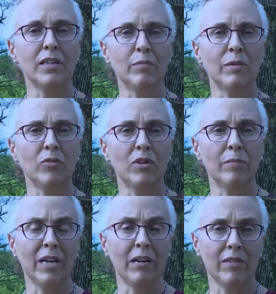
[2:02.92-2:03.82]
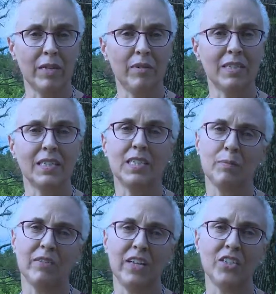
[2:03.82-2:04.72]
bit more about rabies and its
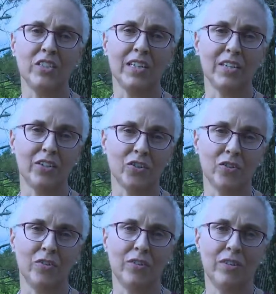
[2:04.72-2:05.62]
prevention and control.